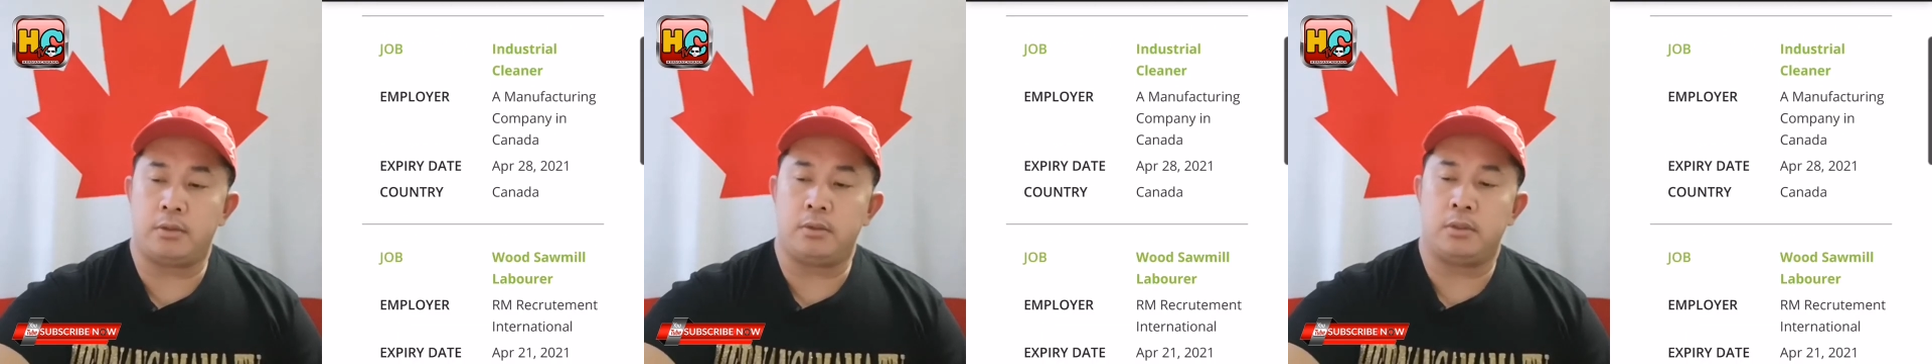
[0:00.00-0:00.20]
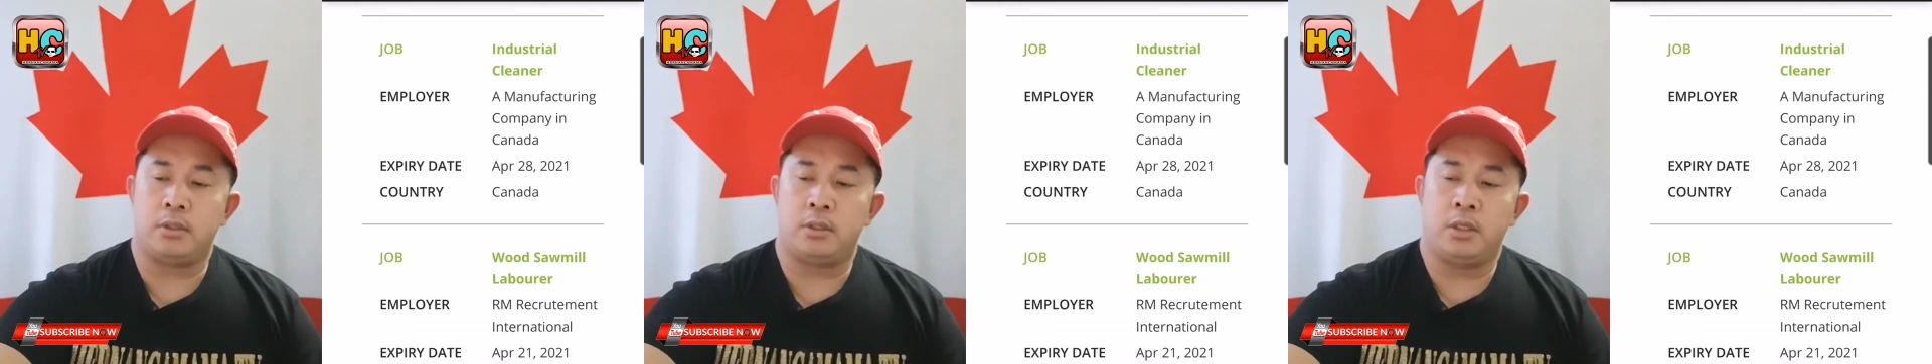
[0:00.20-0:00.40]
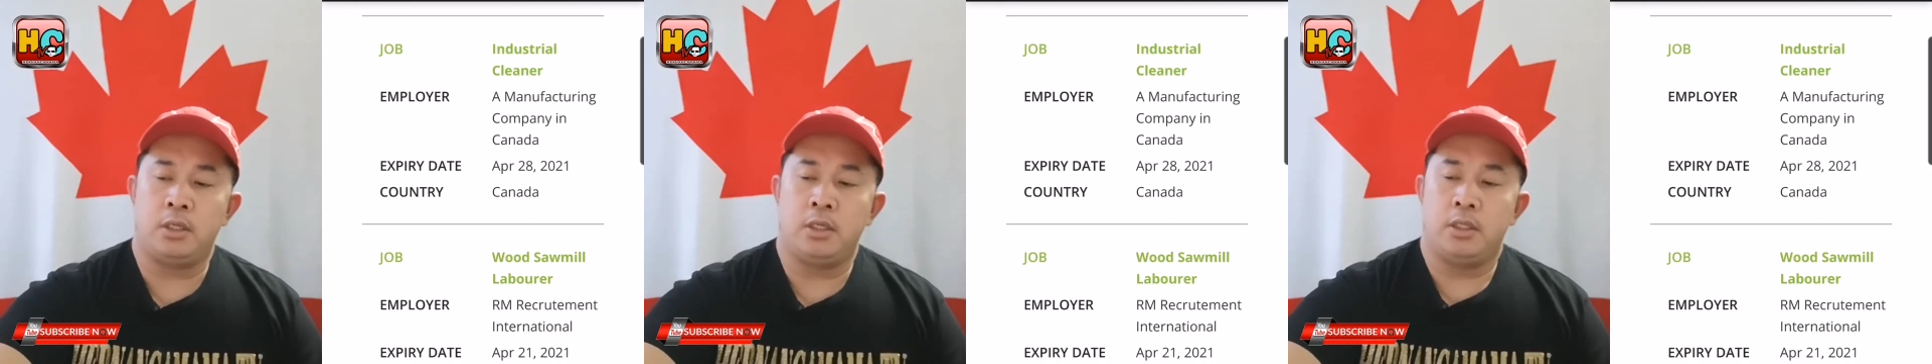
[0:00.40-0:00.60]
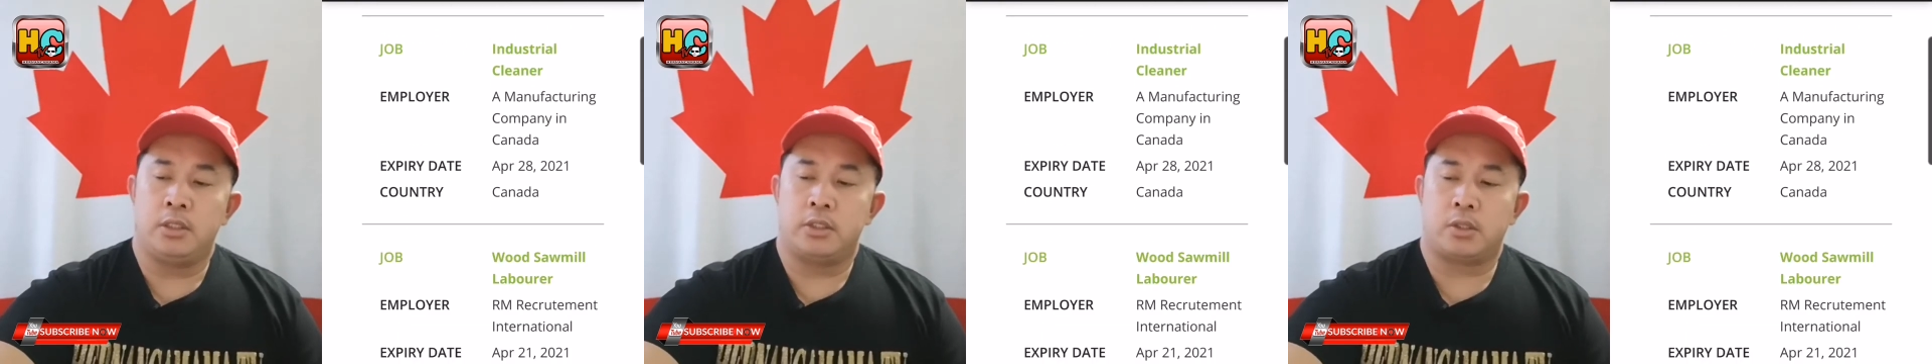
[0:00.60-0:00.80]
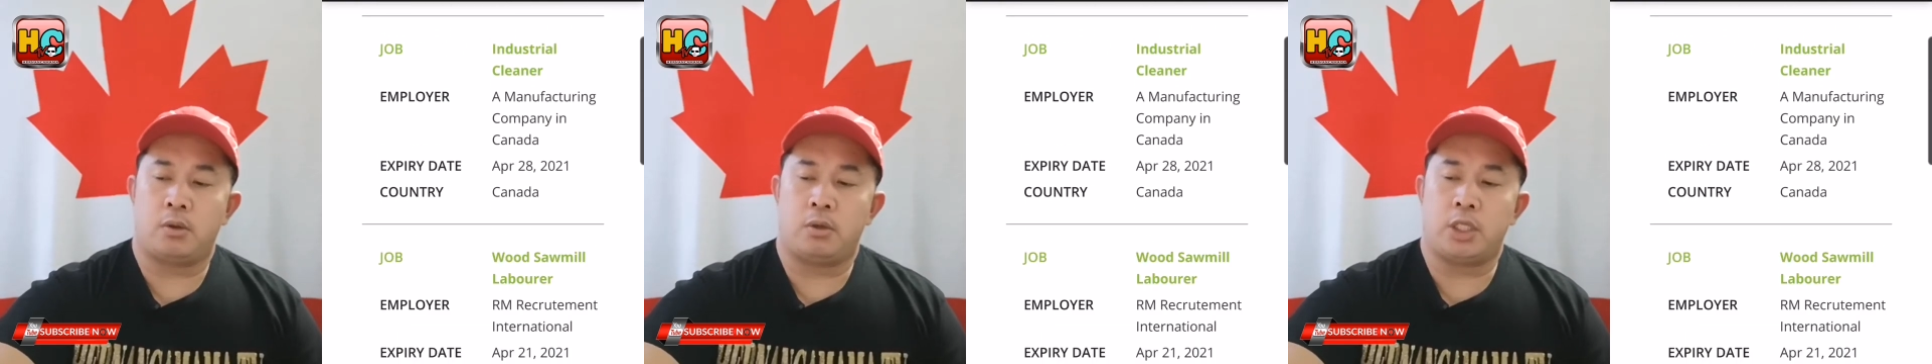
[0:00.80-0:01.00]
no?
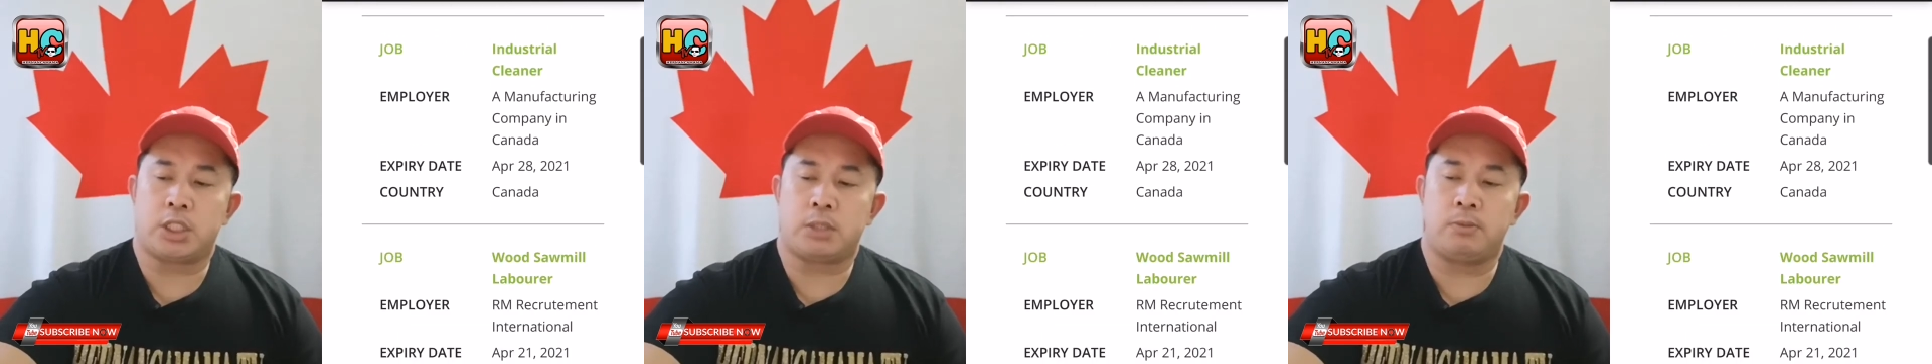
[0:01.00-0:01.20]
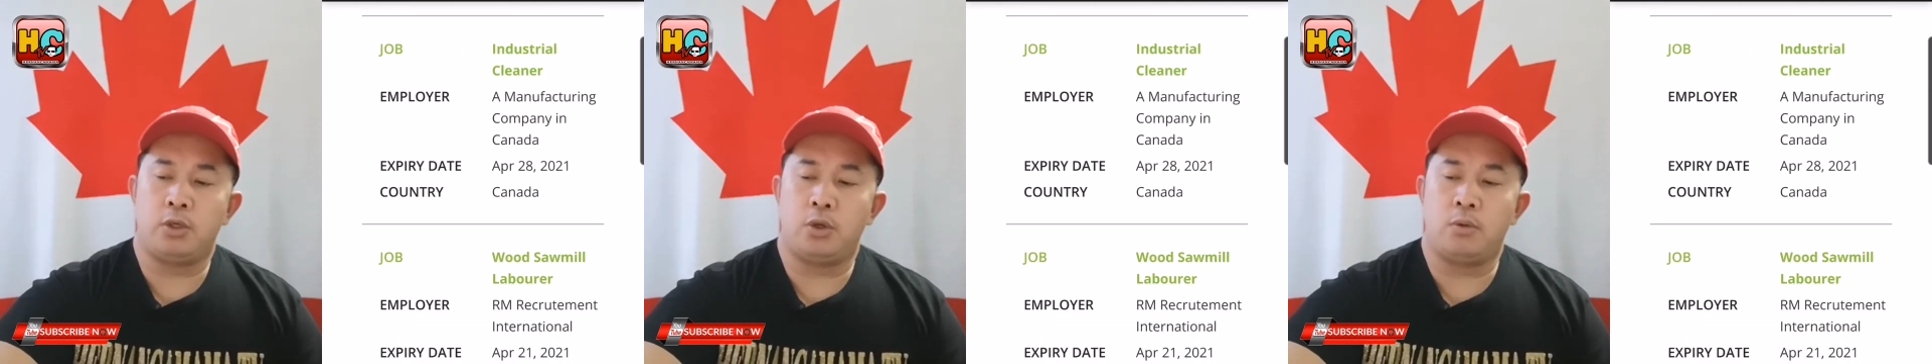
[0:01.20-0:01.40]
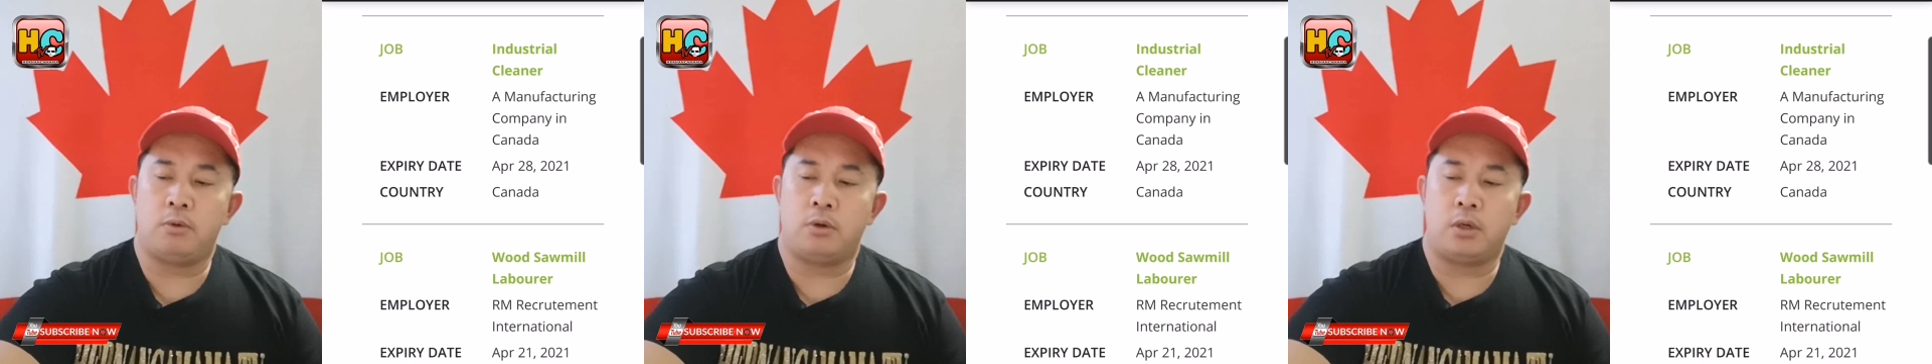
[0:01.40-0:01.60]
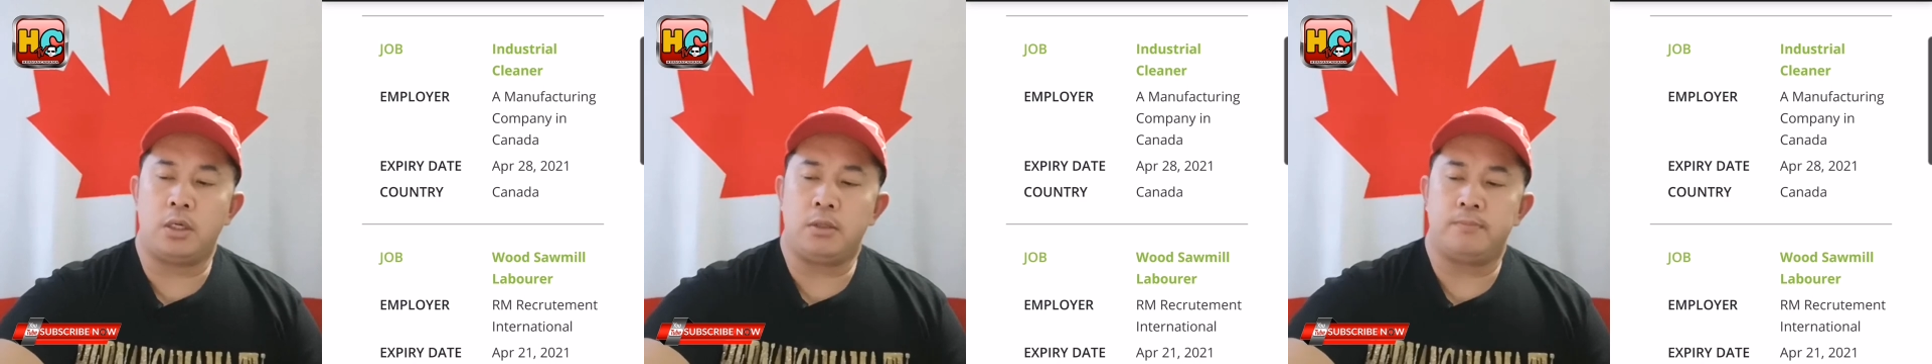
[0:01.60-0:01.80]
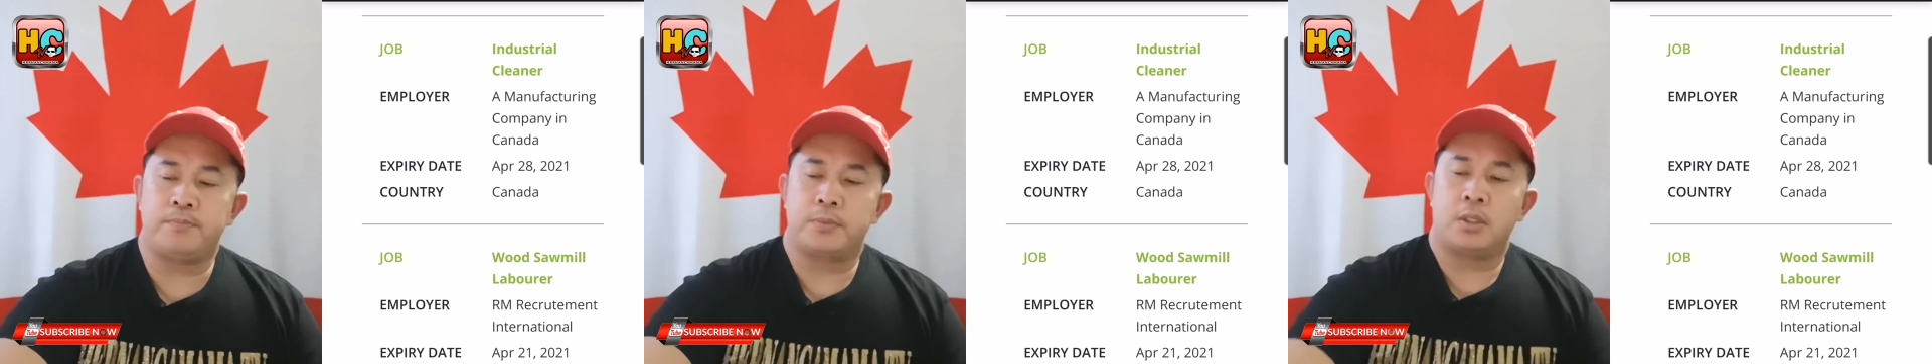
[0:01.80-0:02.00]
So let's view
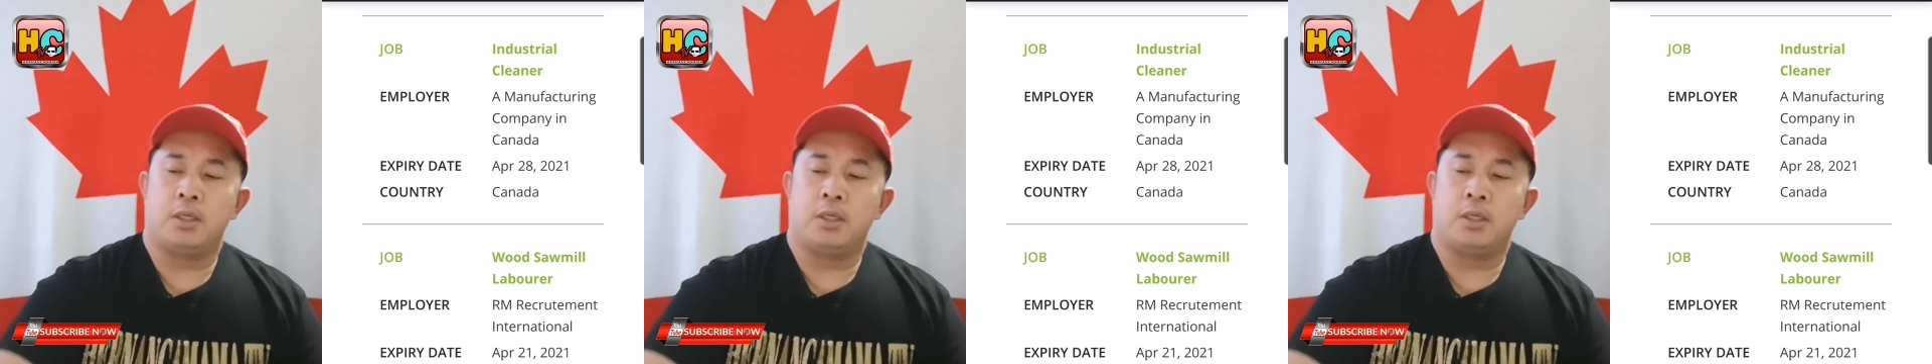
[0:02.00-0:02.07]
more.